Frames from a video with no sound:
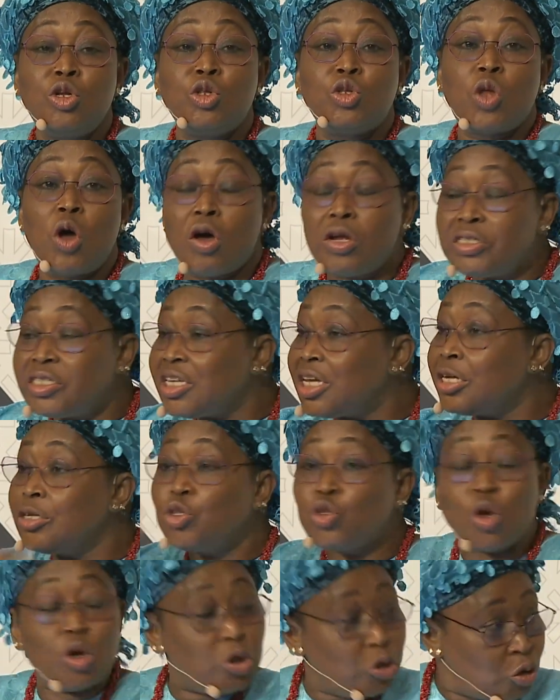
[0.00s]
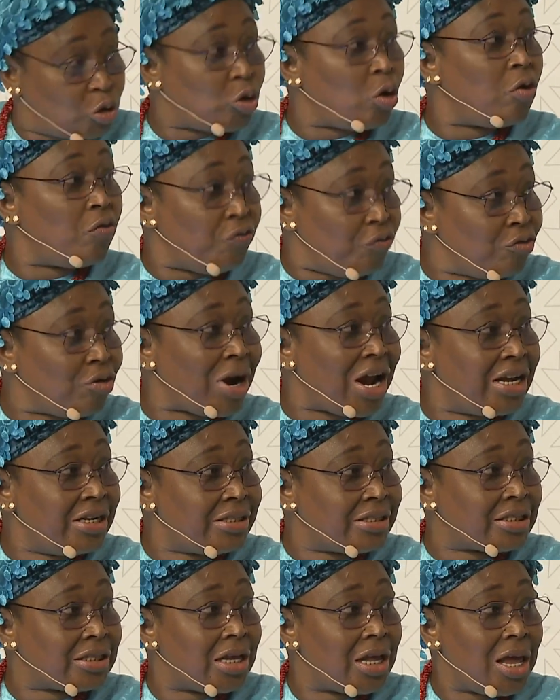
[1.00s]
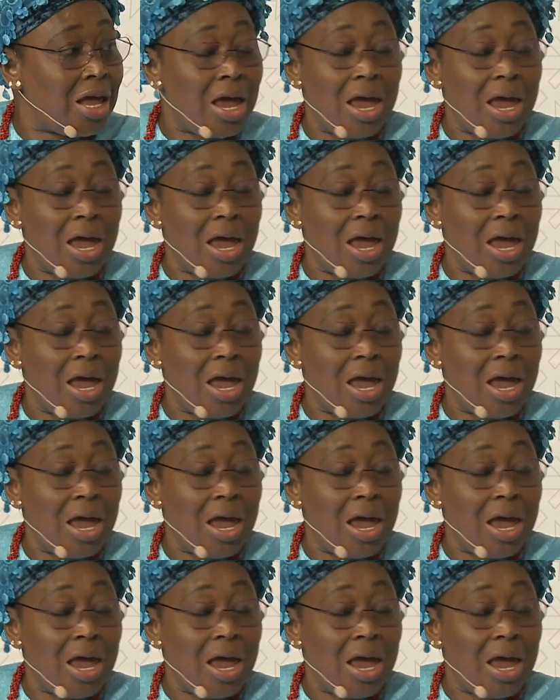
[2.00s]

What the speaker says: tons and tons of rice.